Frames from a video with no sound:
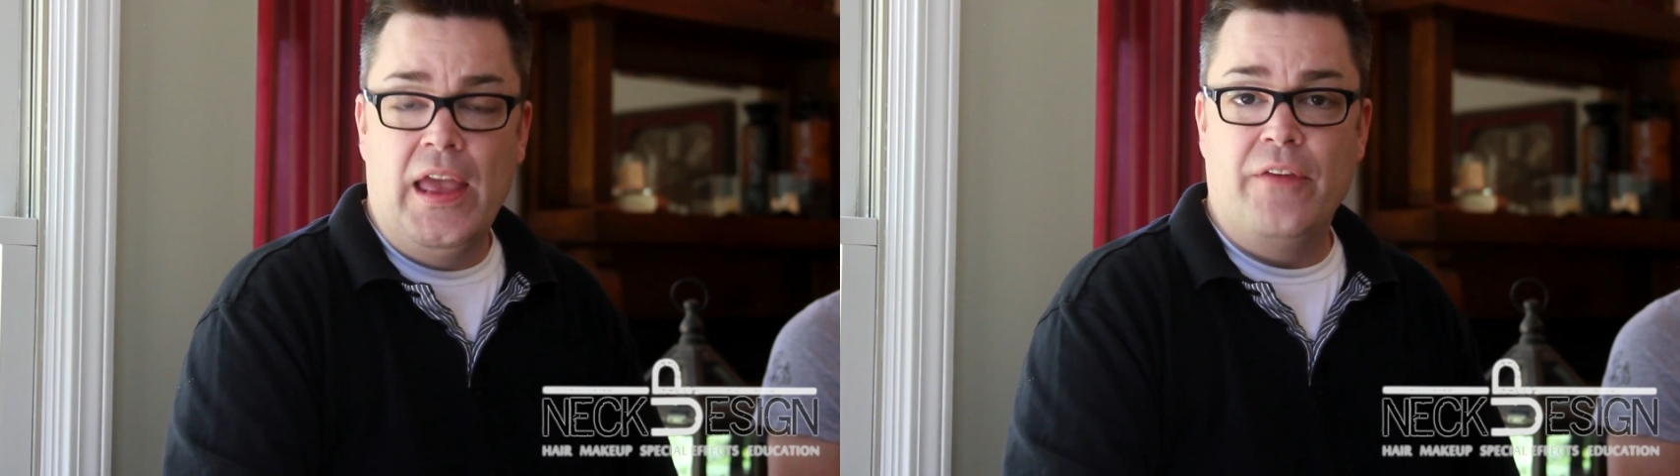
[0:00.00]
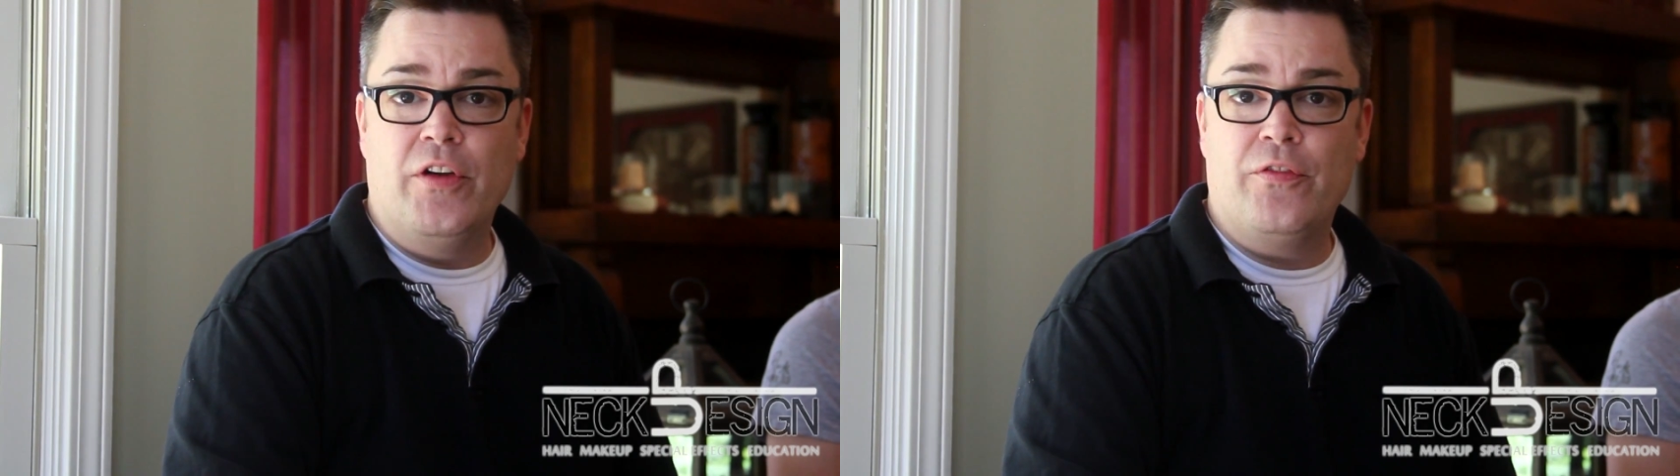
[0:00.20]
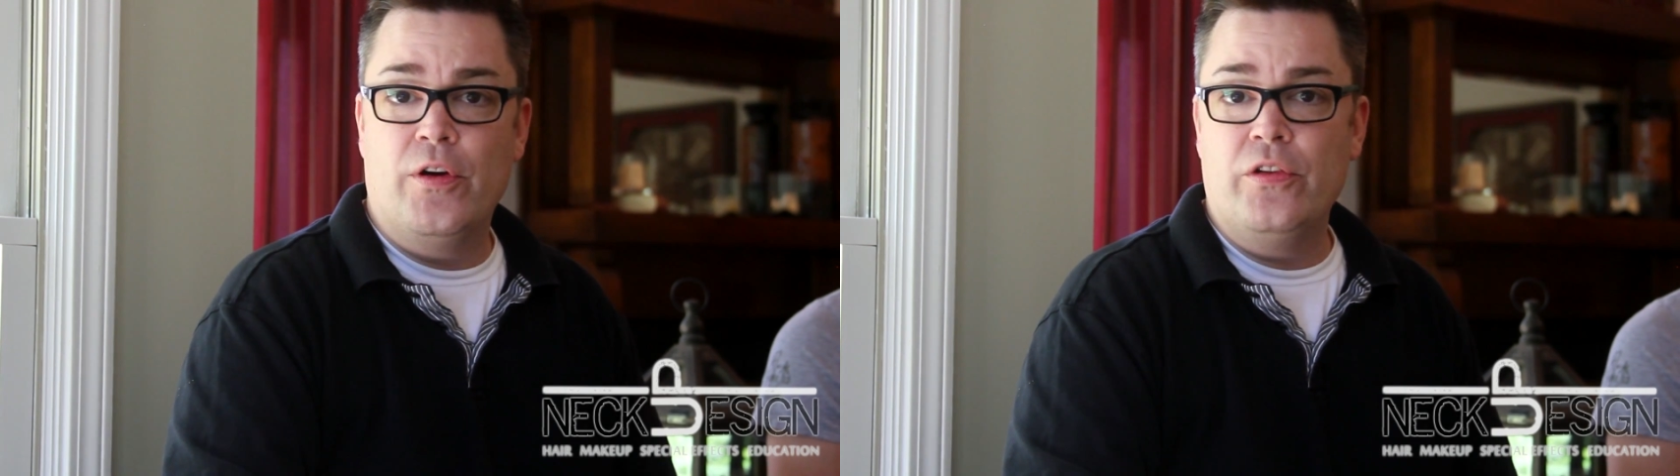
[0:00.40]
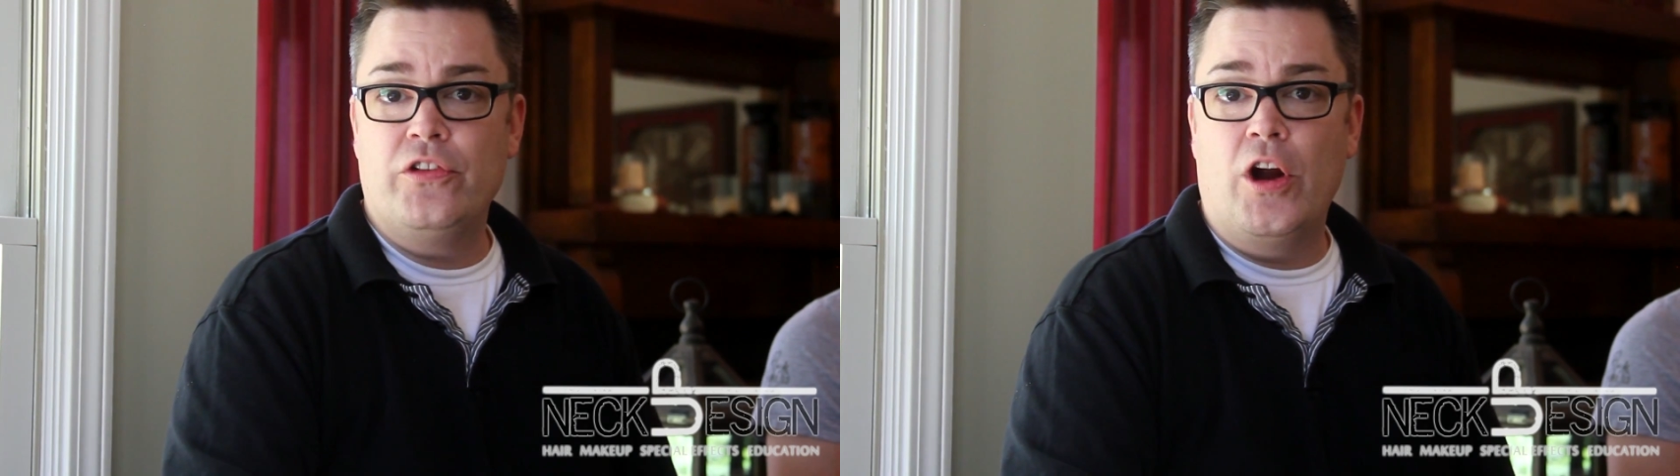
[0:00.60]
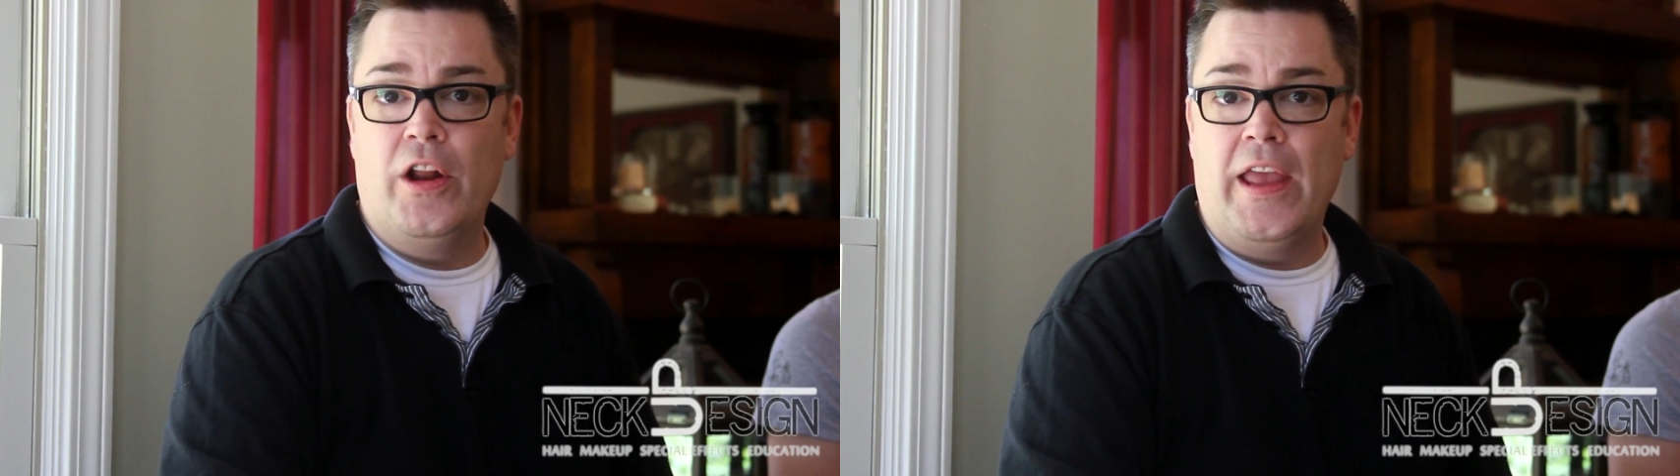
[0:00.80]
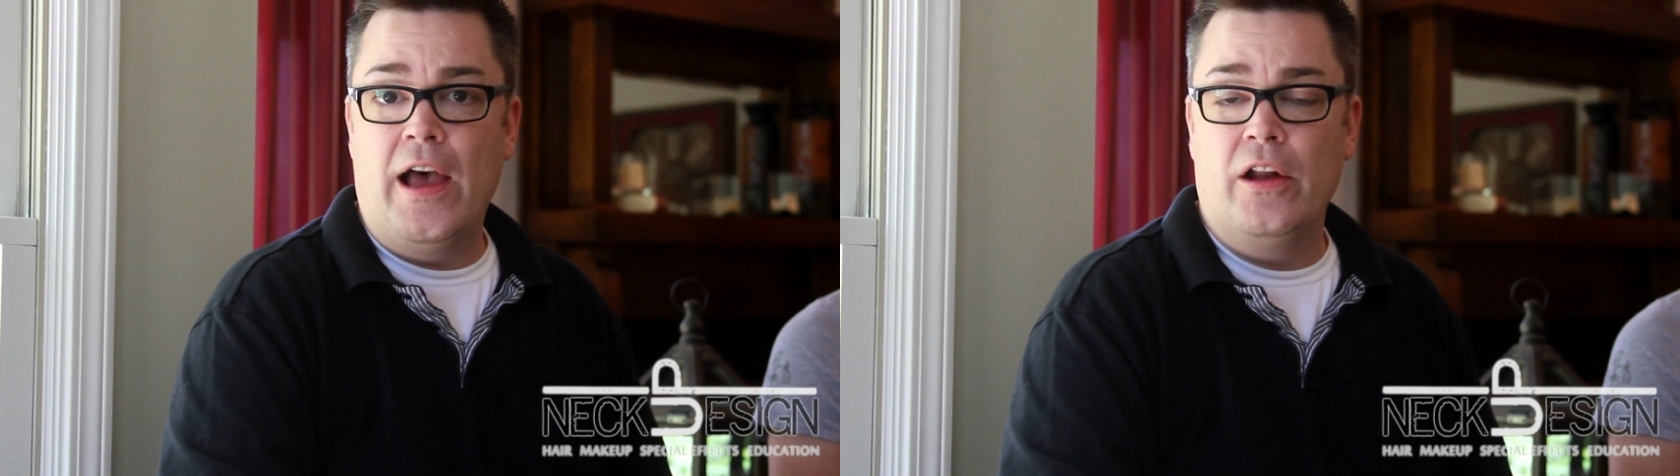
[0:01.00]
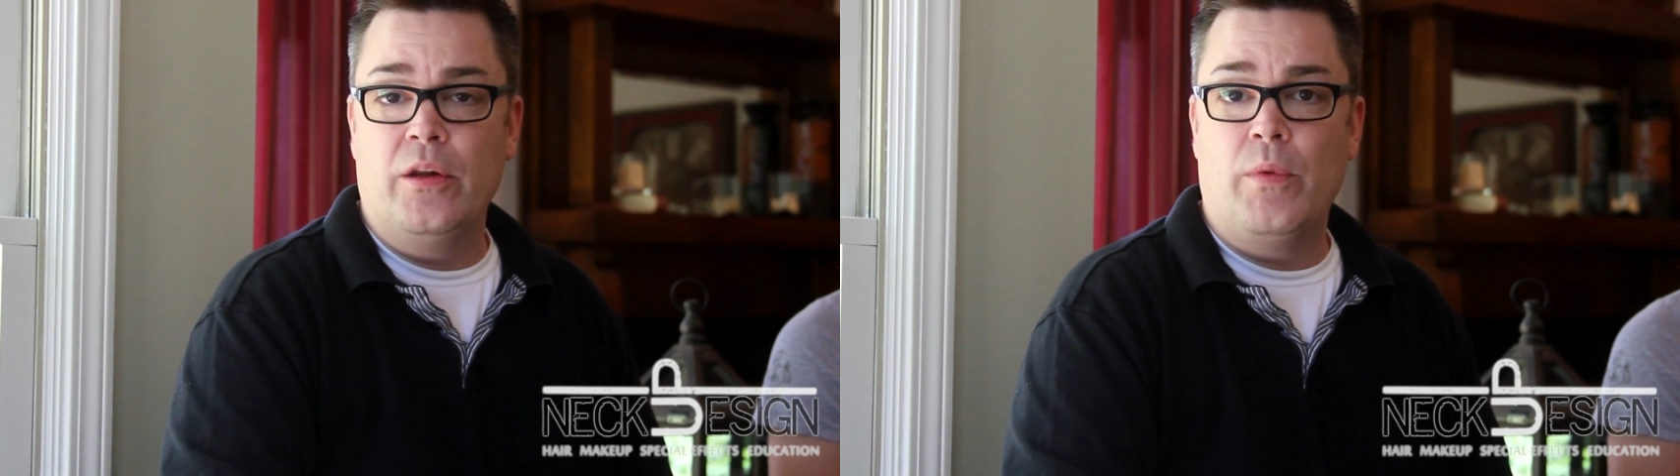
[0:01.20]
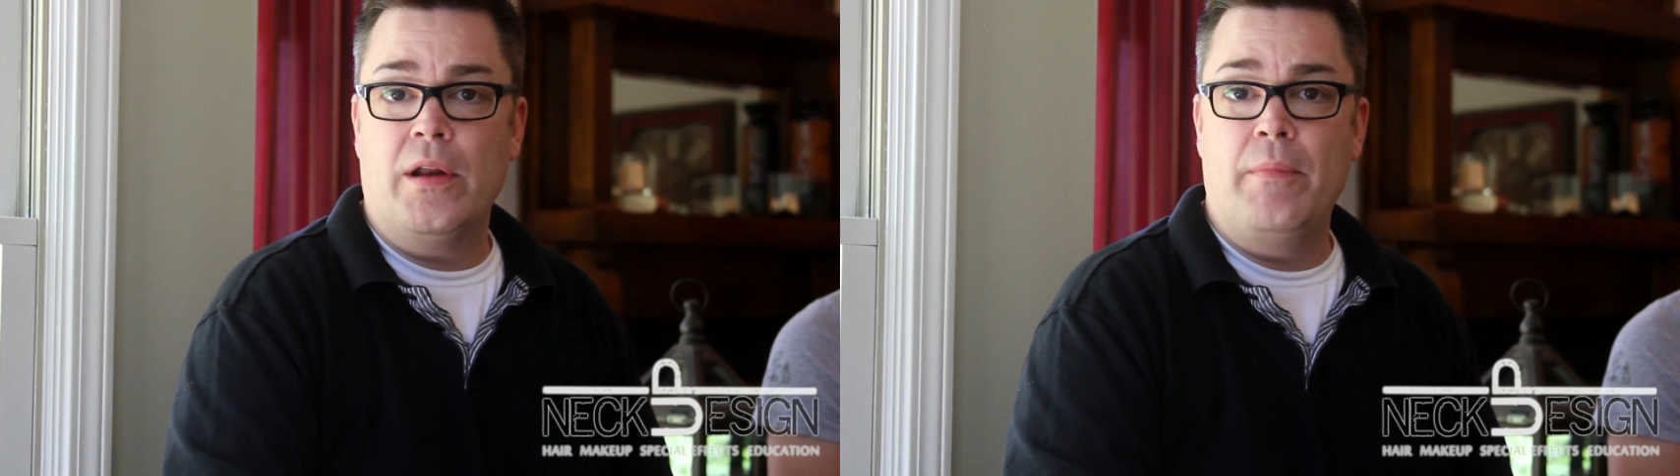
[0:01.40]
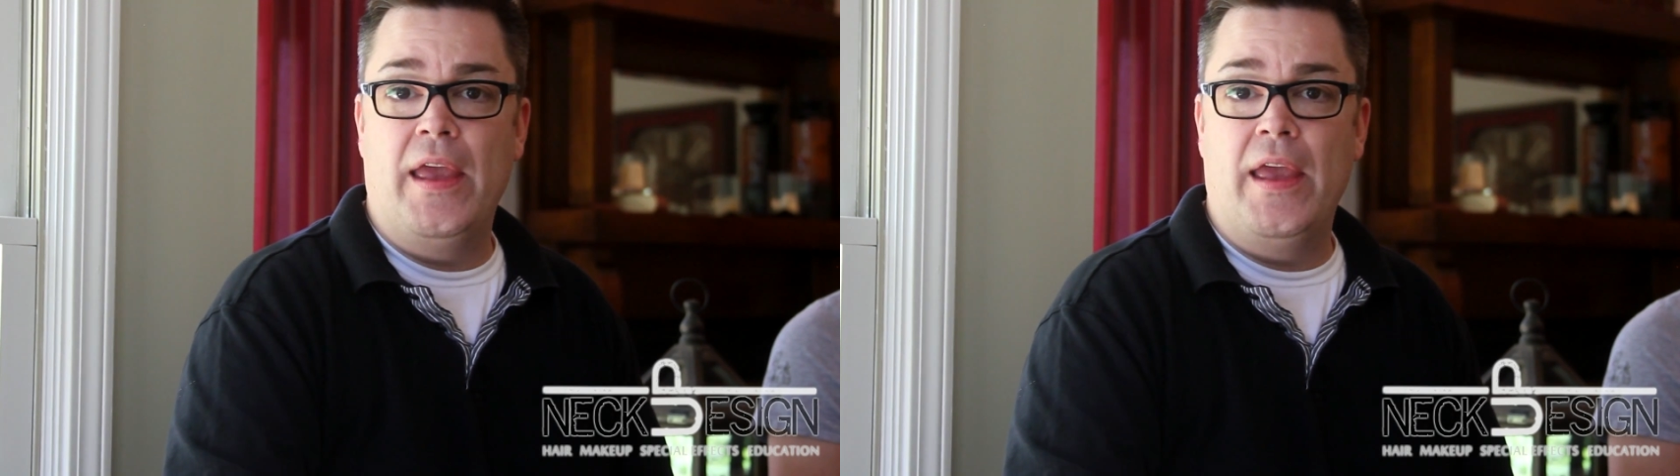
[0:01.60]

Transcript: If you're first starting out and want to